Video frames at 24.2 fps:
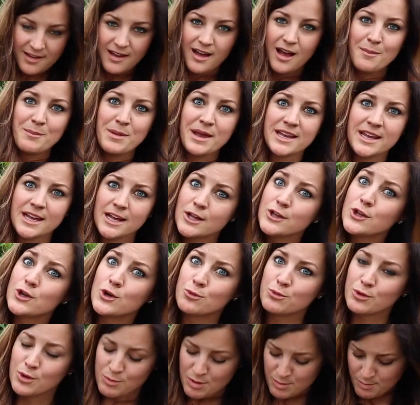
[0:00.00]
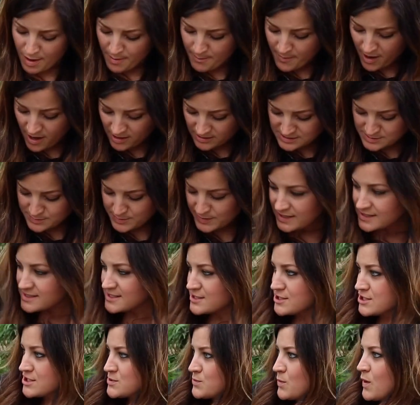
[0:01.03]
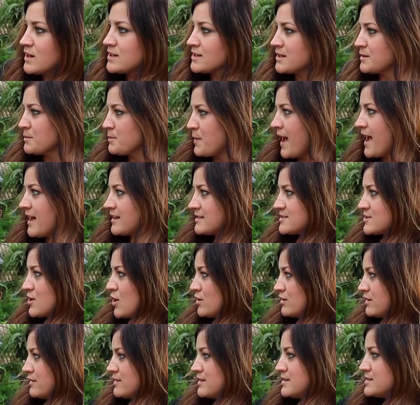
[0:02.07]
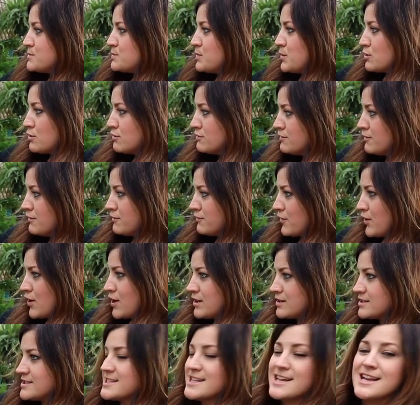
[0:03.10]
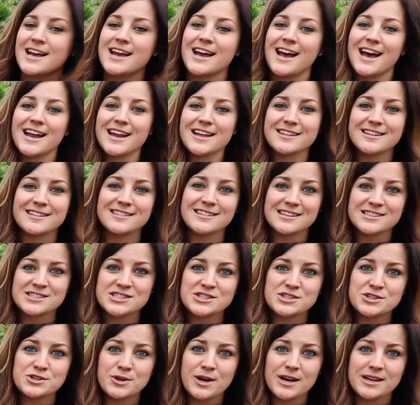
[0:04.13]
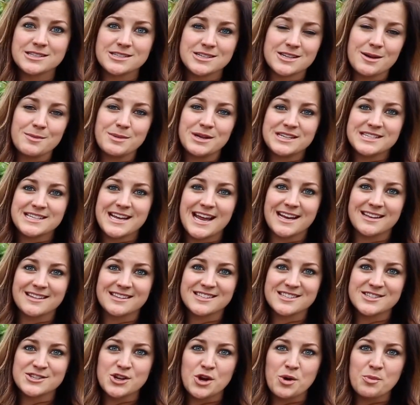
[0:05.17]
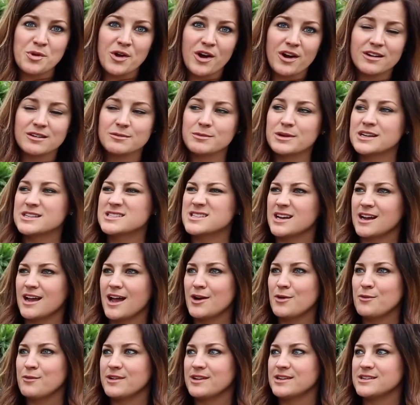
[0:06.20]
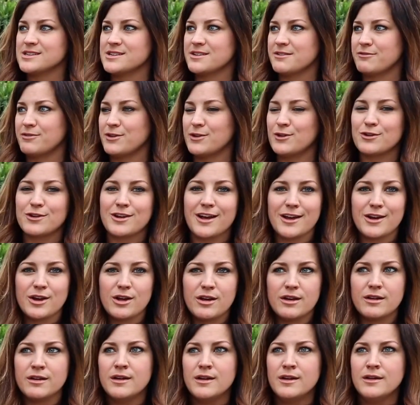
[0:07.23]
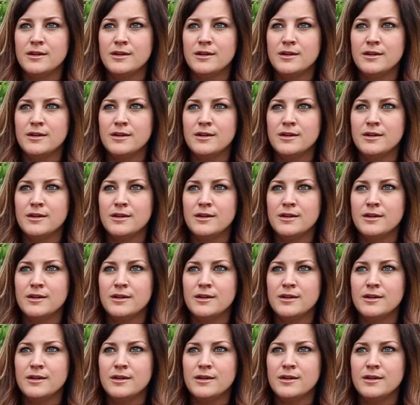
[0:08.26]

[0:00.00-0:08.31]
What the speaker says: I'm making a little room in my box because I just walked past all of these beautiful ferns, and I think that's the direction I'm gonna take this gnome garden because I kind of want it to feel kind of